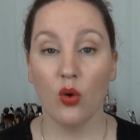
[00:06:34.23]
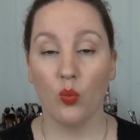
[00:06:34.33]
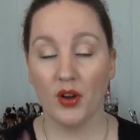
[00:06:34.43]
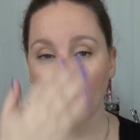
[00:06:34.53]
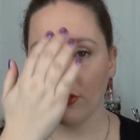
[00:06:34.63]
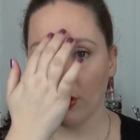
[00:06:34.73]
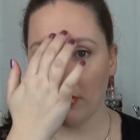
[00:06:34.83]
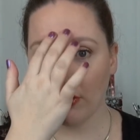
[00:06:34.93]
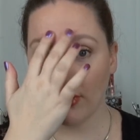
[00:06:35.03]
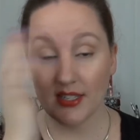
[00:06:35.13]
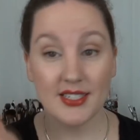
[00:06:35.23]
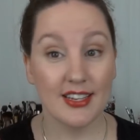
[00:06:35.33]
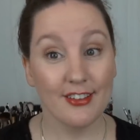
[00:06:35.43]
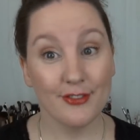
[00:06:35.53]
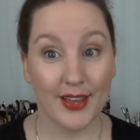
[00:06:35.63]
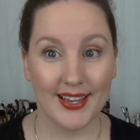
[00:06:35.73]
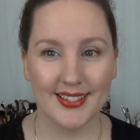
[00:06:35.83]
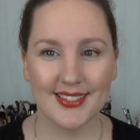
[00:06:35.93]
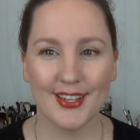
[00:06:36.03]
When I've got my resting face,